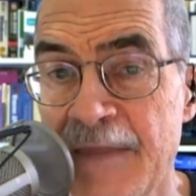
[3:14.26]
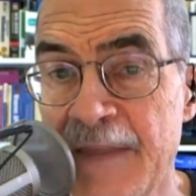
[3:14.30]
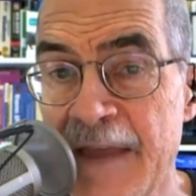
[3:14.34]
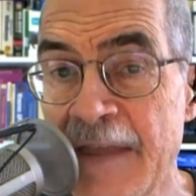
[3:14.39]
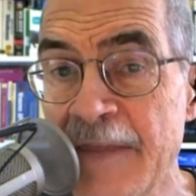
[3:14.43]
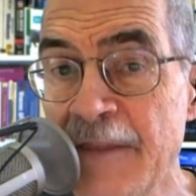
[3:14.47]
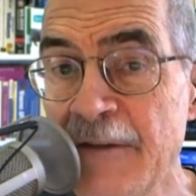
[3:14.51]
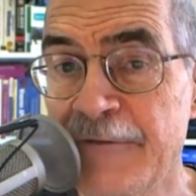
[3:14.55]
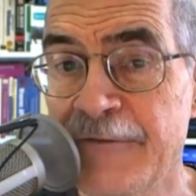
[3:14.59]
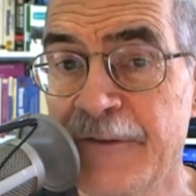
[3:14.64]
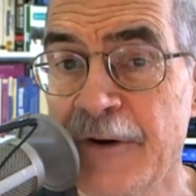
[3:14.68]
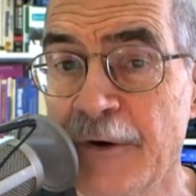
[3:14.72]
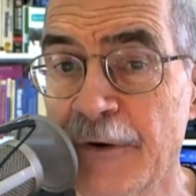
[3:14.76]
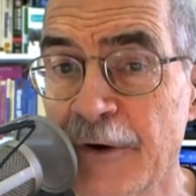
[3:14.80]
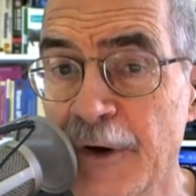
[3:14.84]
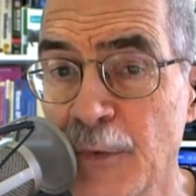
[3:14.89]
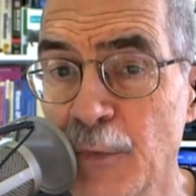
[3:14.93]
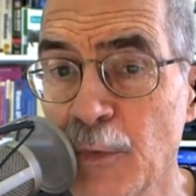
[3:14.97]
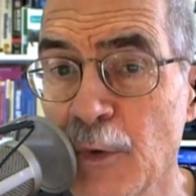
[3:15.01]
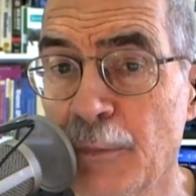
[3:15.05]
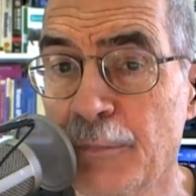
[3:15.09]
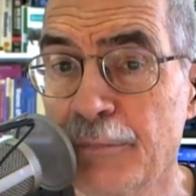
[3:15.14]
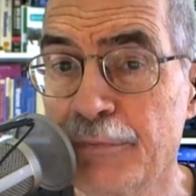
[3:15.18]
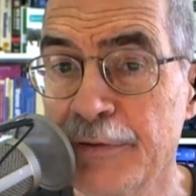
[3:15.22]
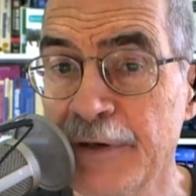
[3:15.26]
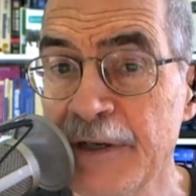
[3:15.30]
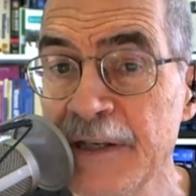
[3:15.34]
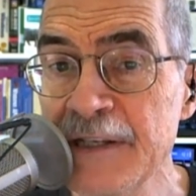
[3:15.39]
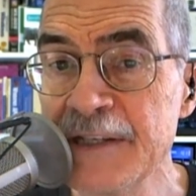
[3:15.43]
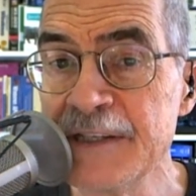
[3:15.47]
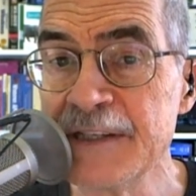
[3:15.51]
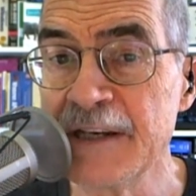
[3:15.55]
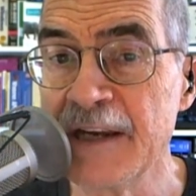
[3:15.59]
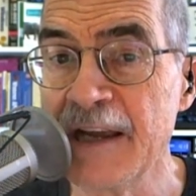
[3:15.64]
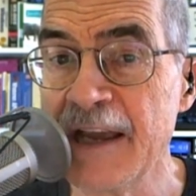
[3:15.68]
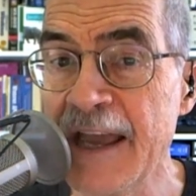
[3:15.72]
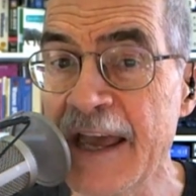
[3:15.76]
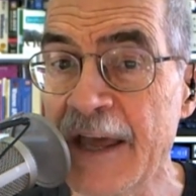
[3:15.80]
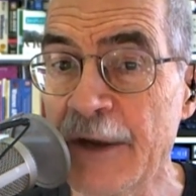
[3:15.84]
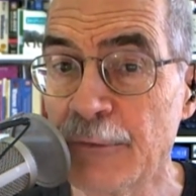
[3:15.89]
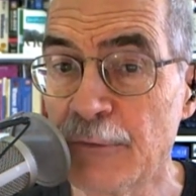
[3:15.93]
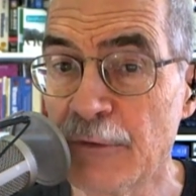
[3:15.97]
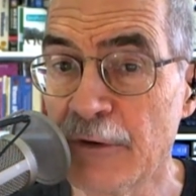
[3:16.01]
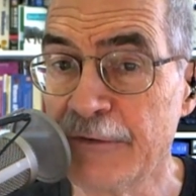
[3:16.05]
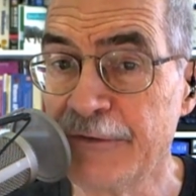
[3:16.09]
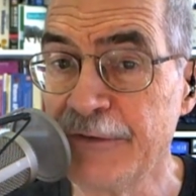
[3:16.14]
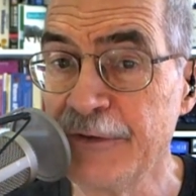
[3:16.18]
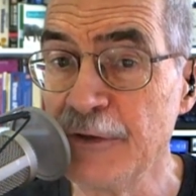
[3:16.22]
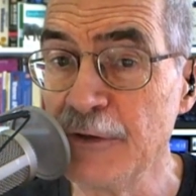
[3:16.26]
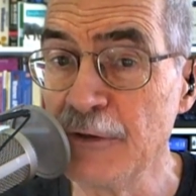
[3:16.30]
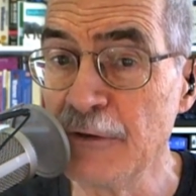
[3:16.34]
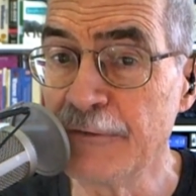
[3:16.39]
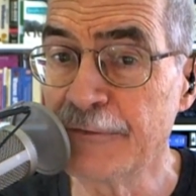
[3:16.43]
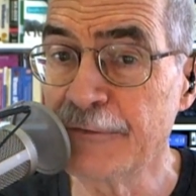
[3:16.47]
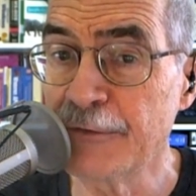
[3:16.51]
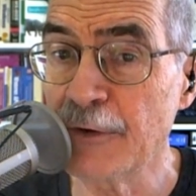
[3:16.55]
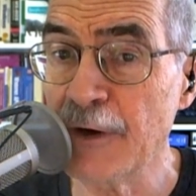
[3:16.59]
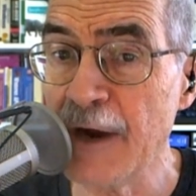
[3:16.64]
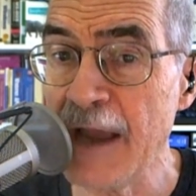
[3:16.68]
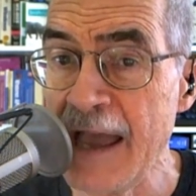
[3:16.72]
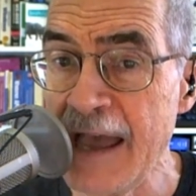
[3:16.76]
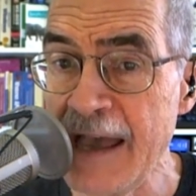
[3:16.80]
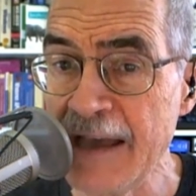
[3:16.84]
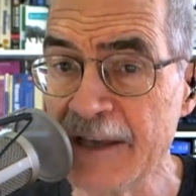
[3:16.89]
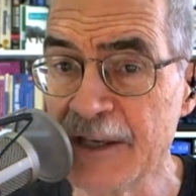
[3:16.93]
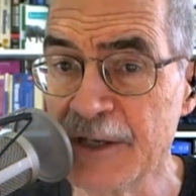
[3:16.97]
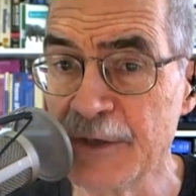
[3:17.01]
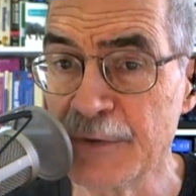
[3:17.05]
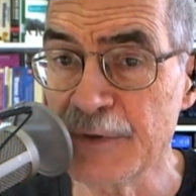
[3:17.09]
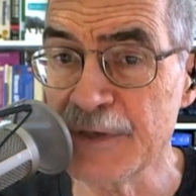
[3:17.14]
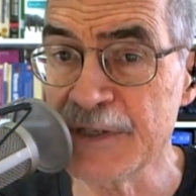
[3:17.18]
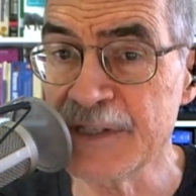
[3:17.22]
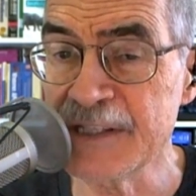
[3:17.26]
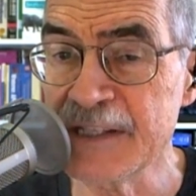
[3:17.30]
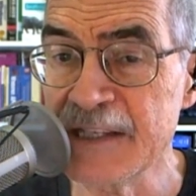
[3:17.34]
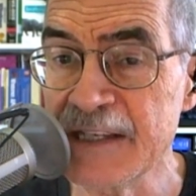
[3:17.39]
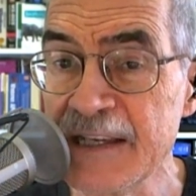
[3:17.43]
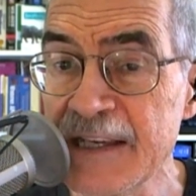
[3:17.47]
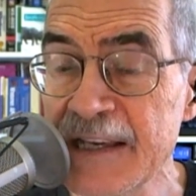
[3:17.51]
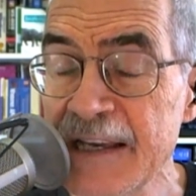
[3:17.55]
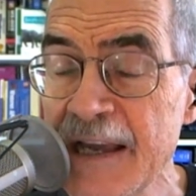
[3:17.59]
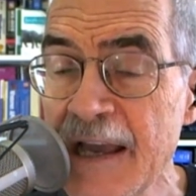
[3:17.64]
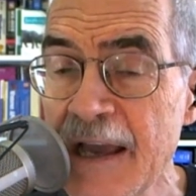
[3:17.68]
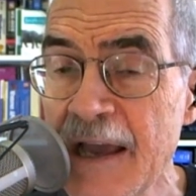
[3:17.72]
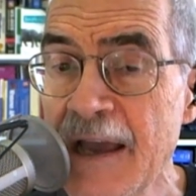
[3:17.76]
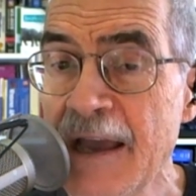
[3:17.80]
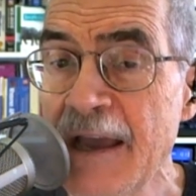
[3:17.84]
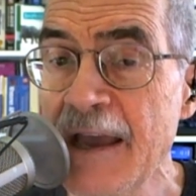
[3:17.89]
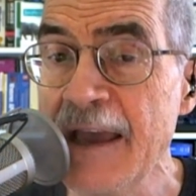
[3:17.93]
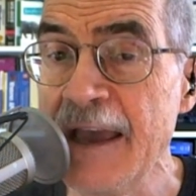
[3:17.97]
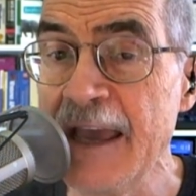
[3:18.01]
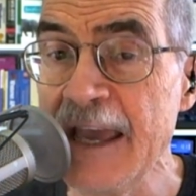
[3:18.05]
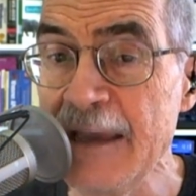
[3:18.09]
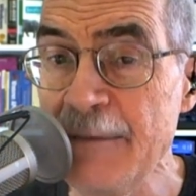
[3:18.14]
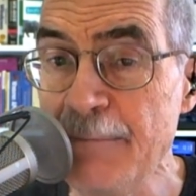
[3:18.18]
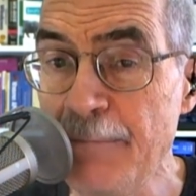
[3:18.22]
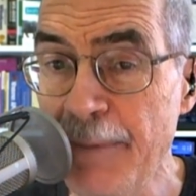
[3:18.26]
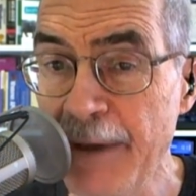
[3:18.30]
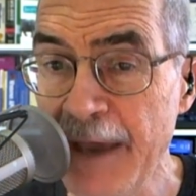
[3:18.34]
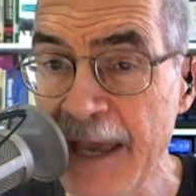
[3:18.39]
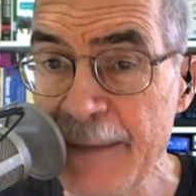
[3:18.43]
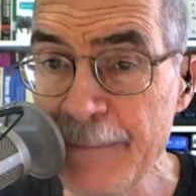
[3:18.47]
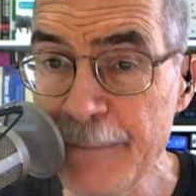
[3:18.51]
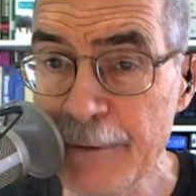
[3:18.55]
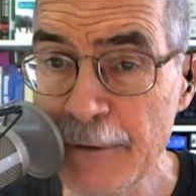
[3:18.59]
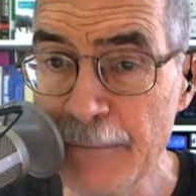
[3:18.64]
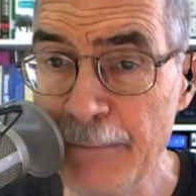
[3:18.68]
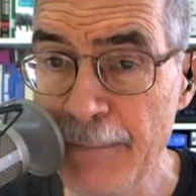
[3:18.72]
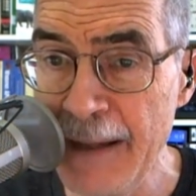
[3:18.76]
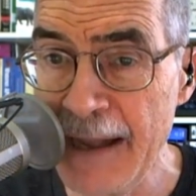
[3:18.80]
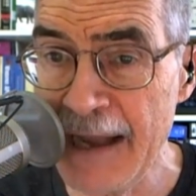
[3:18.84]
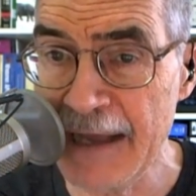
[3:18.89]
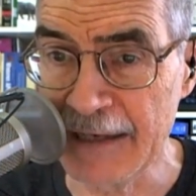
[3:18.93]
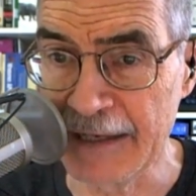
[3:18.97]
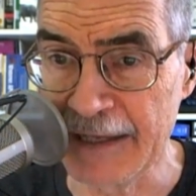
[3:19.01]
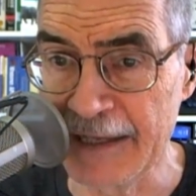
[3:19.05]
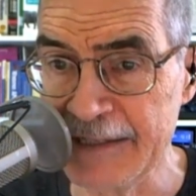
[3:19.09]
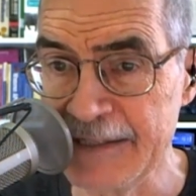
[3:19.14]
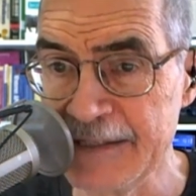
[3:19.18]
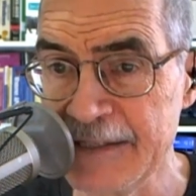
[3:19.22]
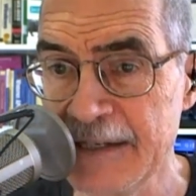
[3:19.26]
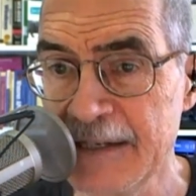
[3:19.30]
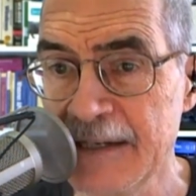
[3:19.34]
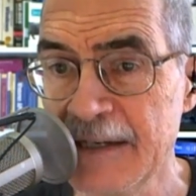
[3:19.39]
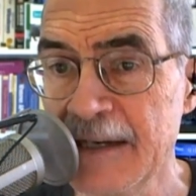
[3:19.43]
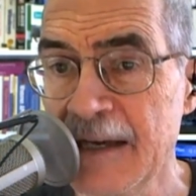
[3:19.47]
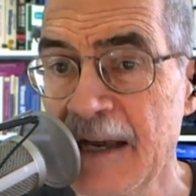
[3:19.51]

Then the voter will print and review for accuracy a paper ballot